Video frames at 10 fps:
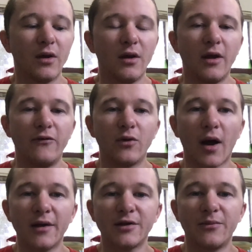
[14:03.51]
If you
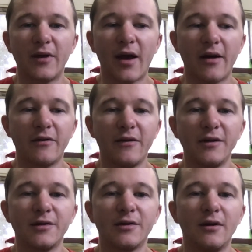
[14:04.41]
got something out of
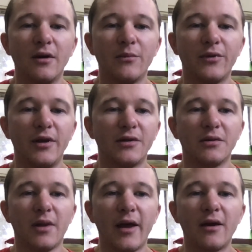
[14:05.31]
this, please
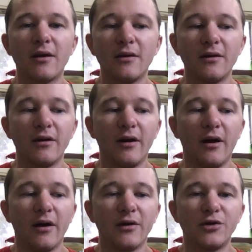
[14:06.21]
like,
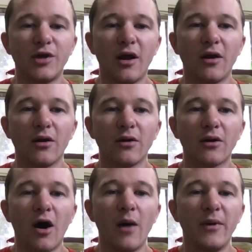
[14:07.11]
share,
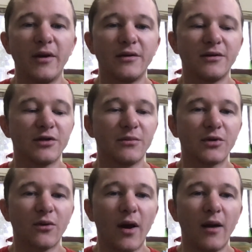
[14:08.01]
comment,
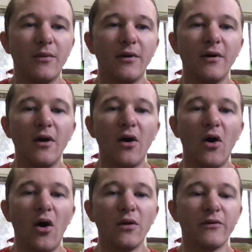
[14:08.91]
subscribe,
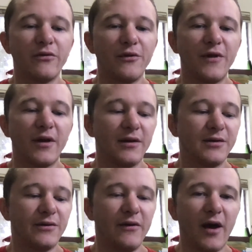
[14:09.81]
all of the things
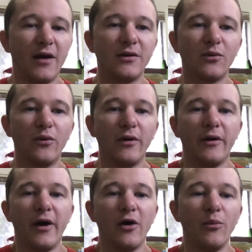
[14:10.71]
that will
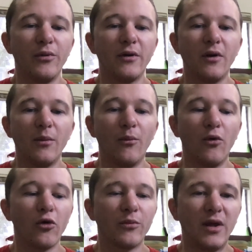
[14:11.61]
help
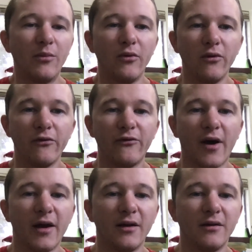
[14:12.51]
more people
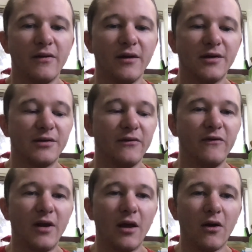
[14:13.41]
find this
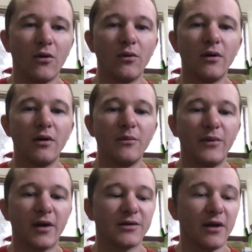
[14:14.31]
video
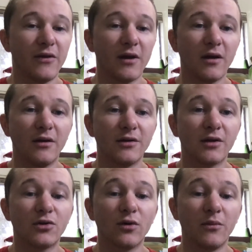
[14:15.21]
because I think it is
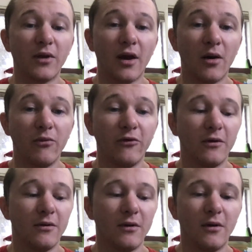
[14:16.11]
extremely helpful.
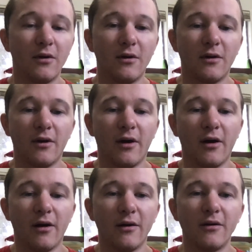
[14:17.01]

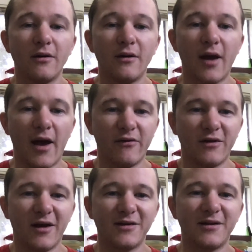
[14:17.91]
Have a
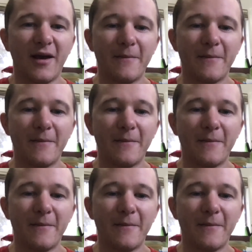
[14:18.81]
nice day.